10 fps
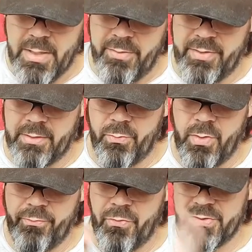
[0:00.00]
You got
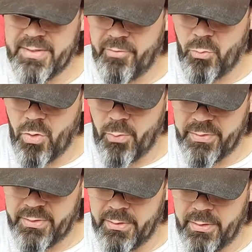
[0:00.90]
one for Civil War
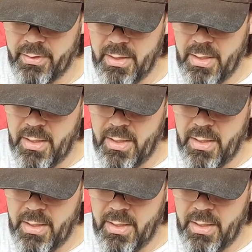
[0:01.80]
with a